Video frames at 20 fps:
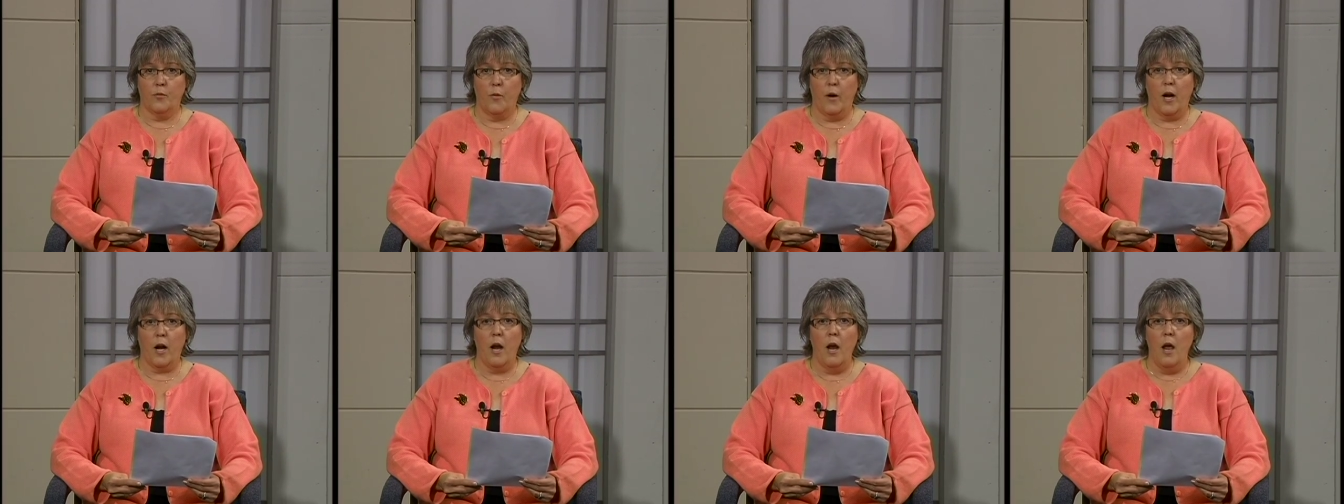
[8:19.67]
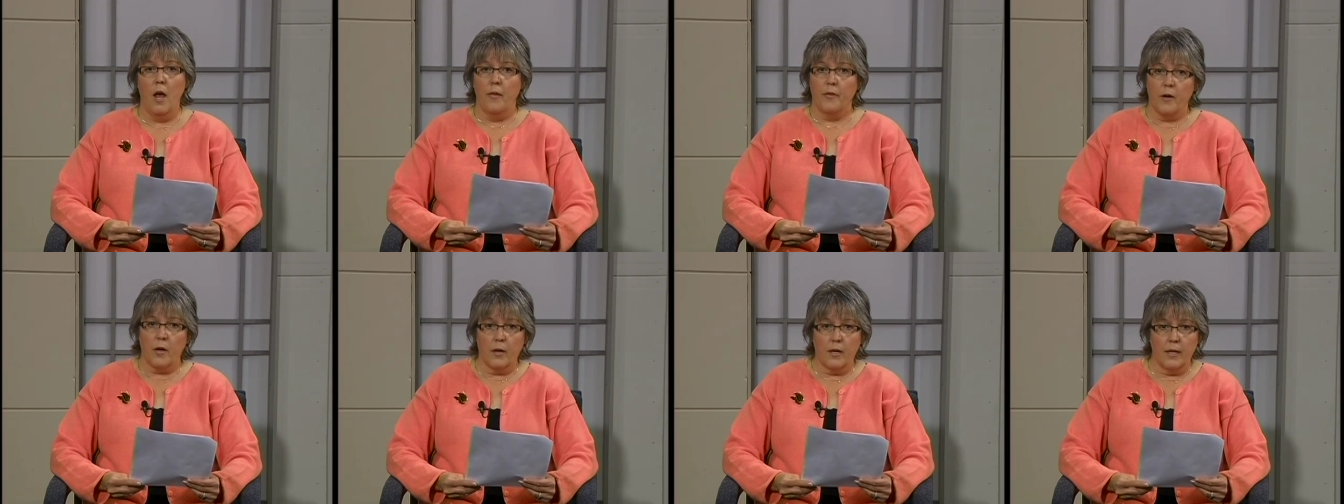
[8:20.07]
where
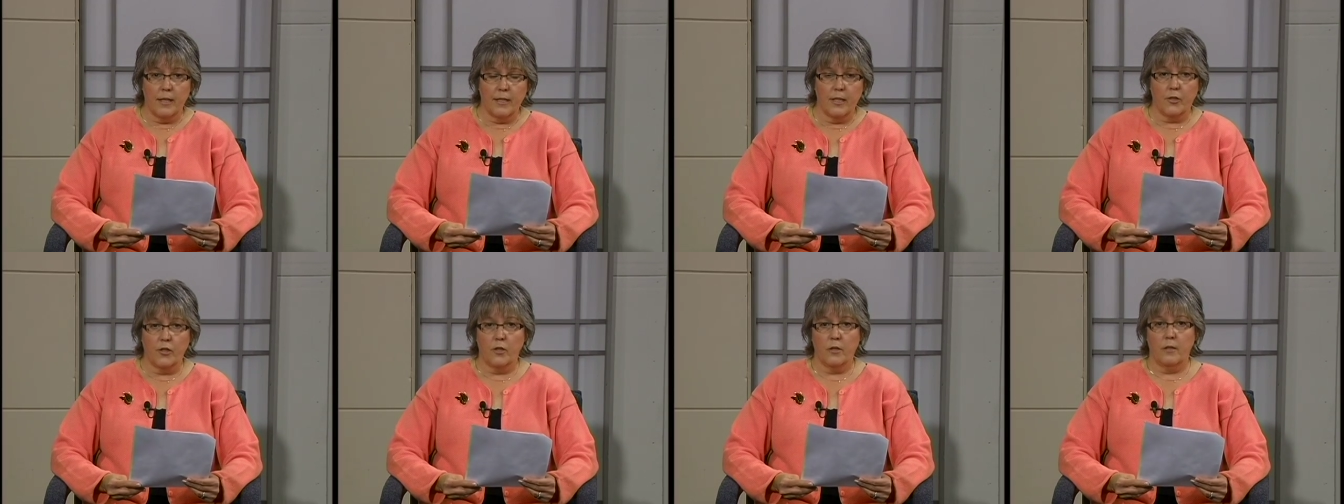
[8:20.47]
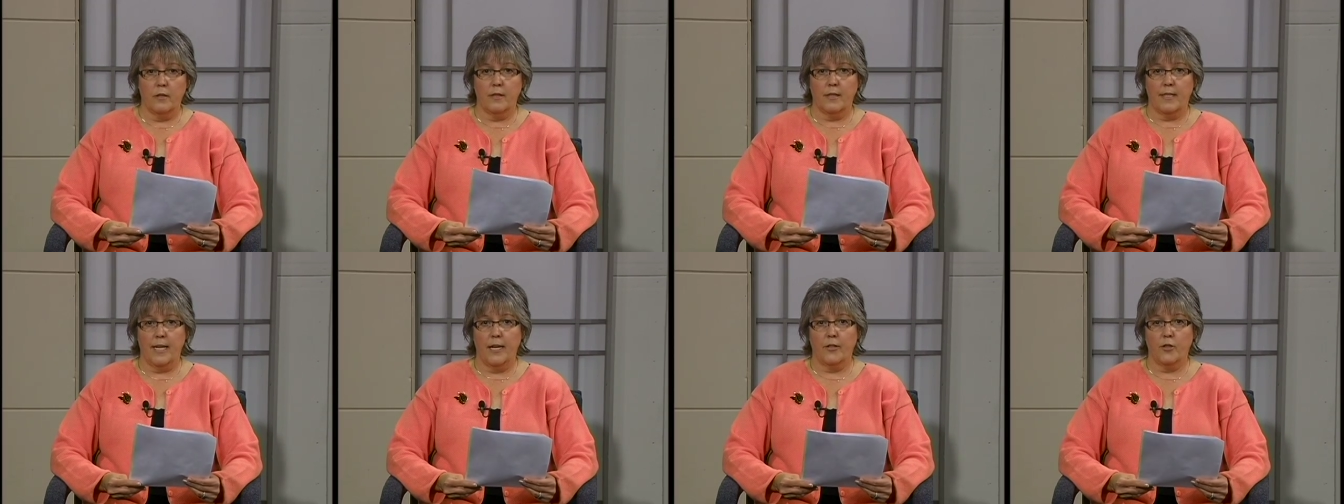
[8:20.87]
there are additional
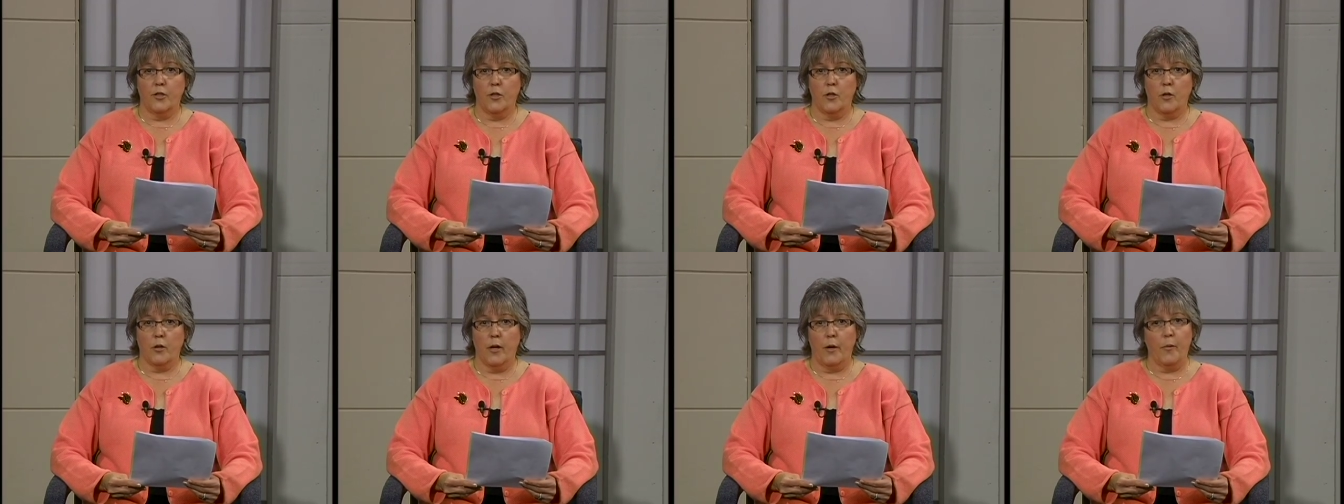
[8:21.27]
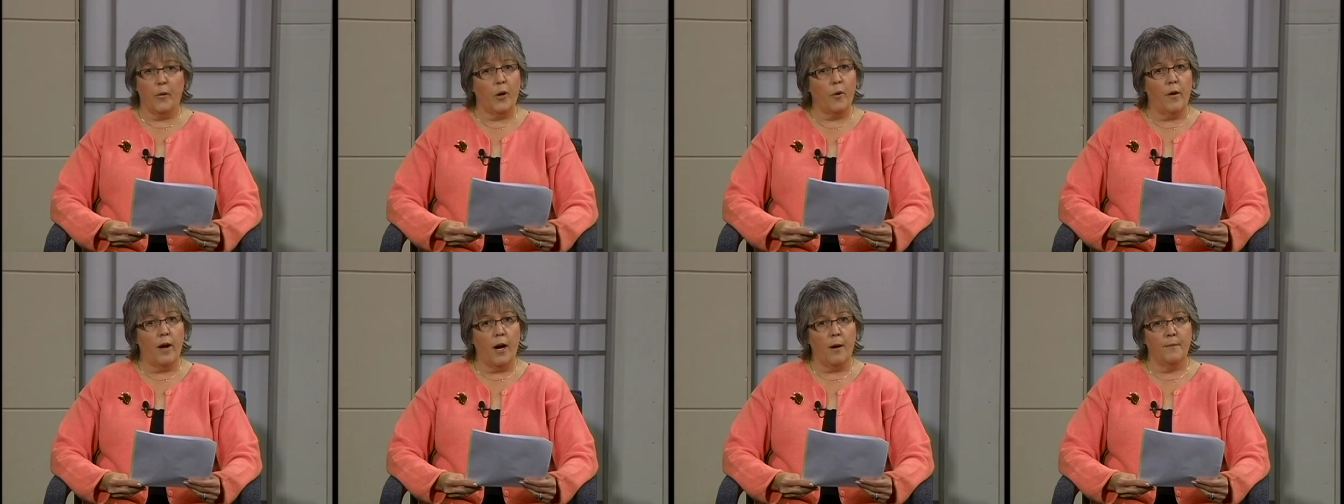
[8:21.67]
statutory
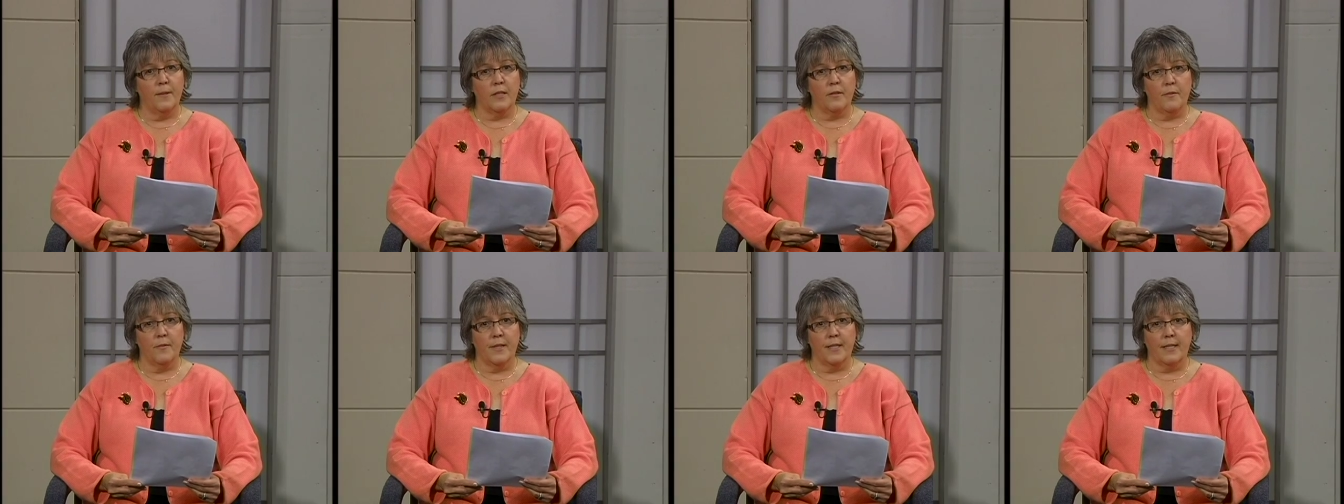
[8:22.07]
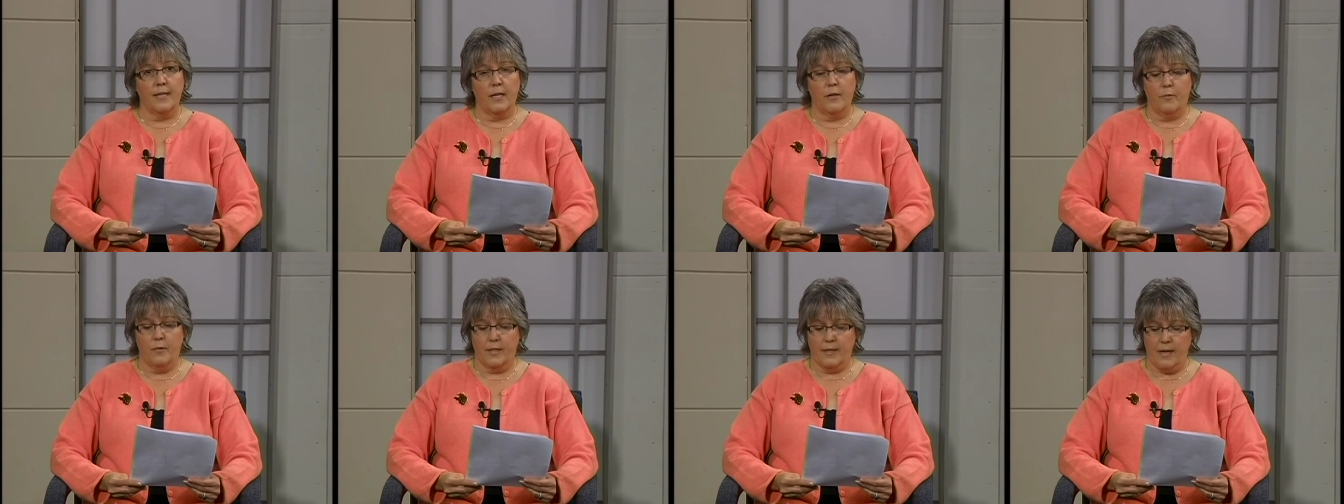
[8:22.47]
requirements from the
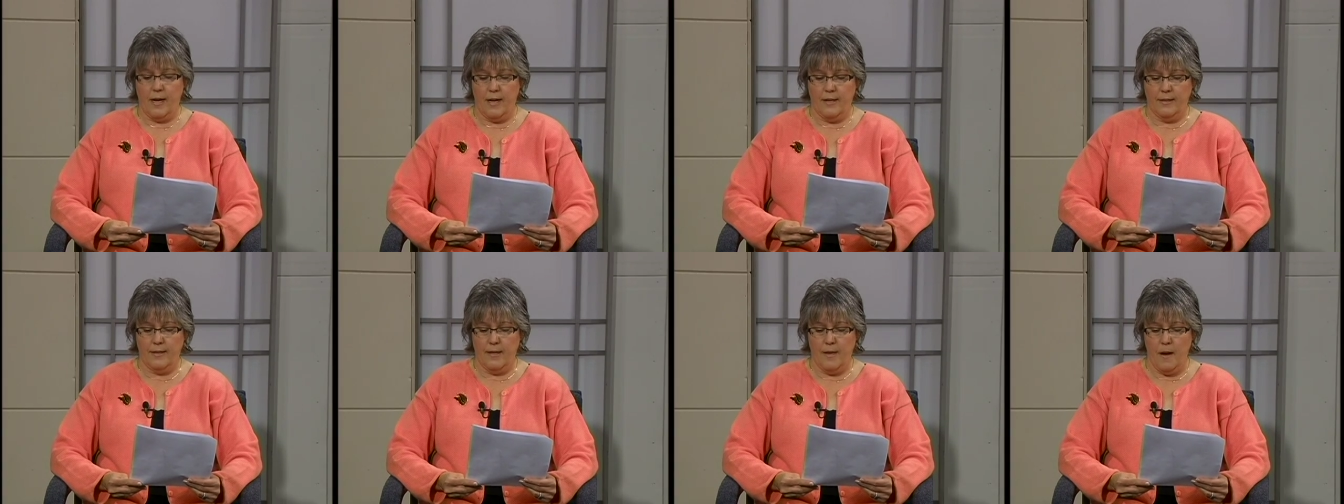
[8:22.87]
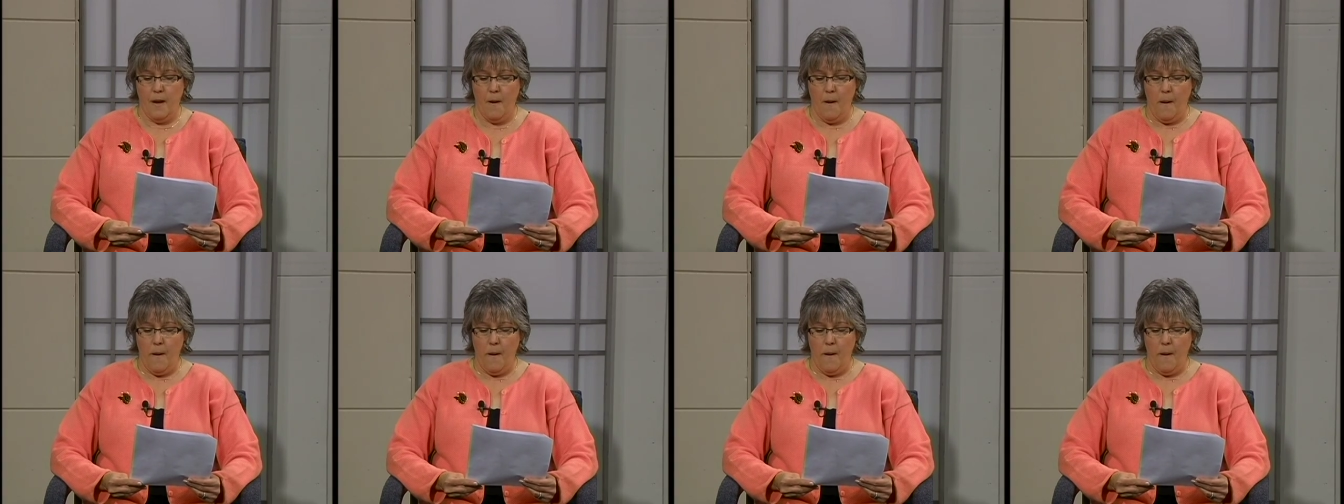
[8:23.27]
state of Wisconsin,